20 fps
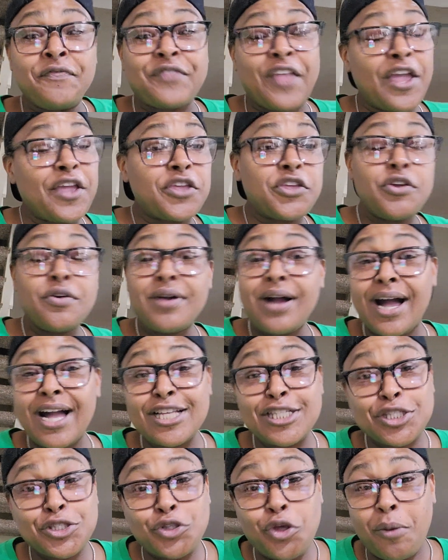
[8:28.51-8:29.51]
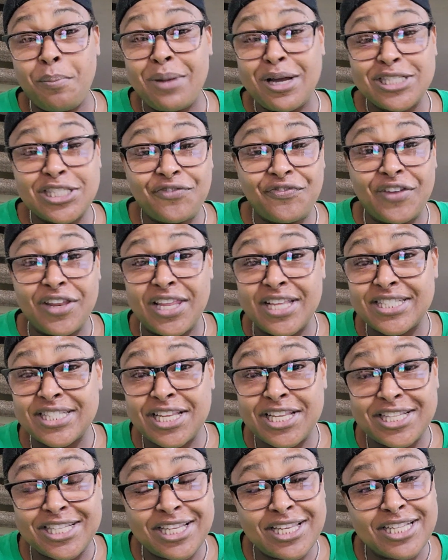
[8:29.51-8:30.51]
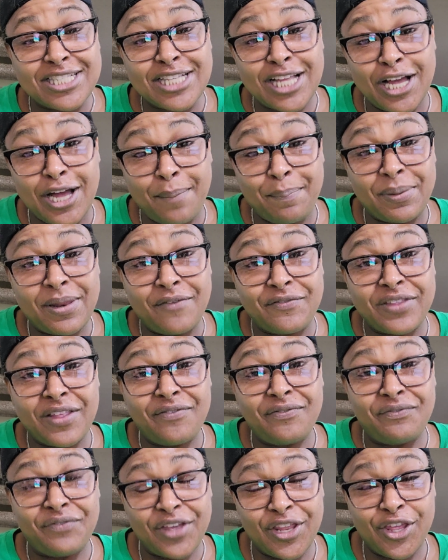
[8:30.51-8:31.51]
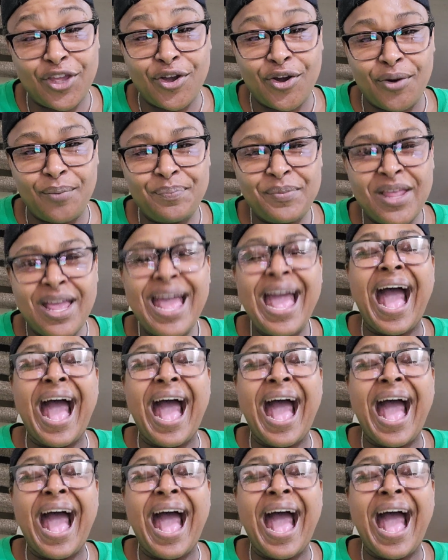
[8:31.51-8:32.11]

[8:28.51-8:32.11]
Thank you guys so much for listening to this uplifting video.